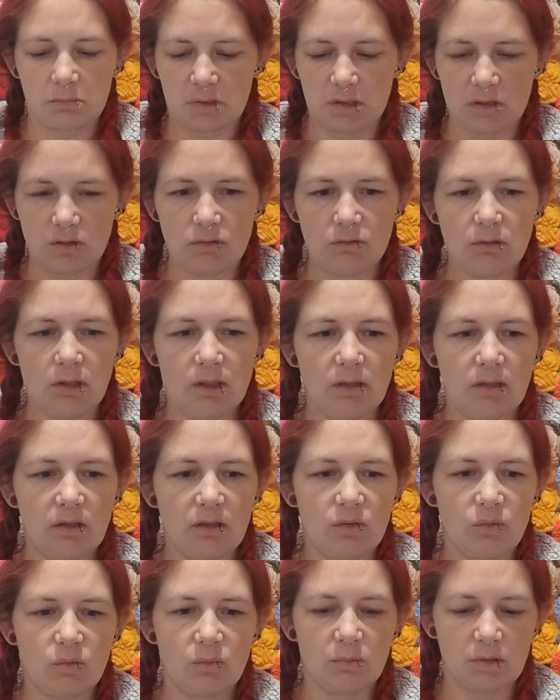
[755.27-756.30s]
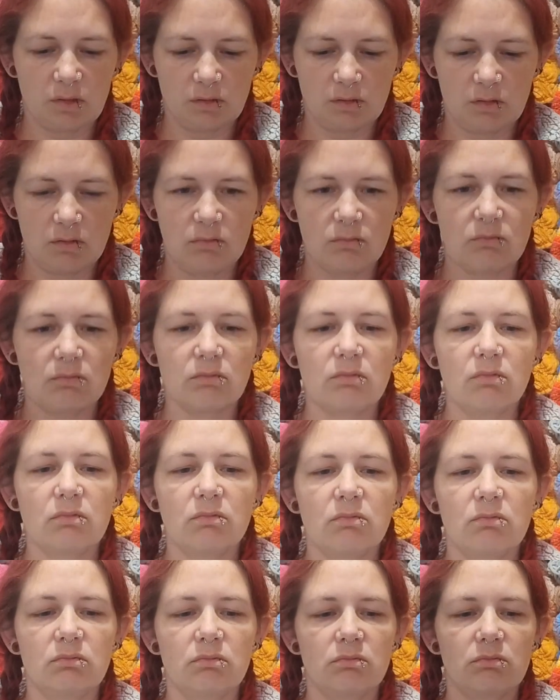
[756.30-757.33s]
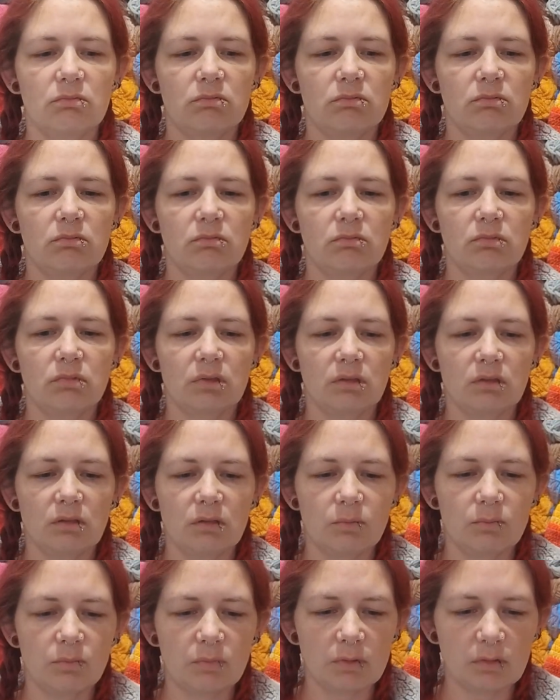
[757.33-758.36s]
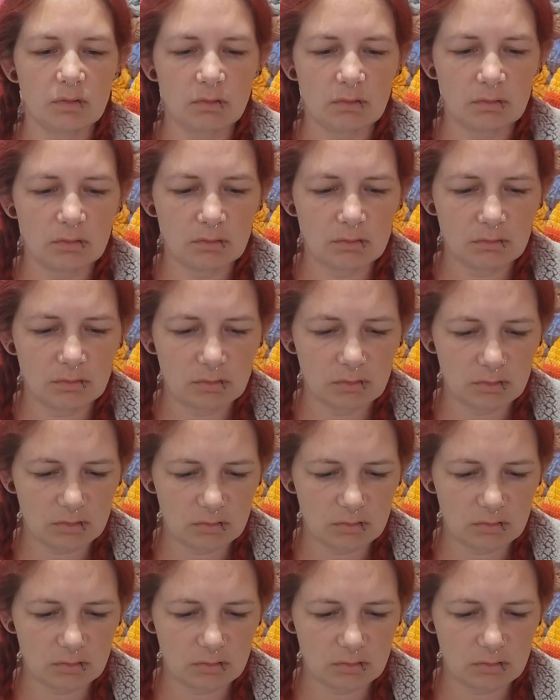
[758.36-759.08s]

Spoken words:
I do like this one, this, I suppose.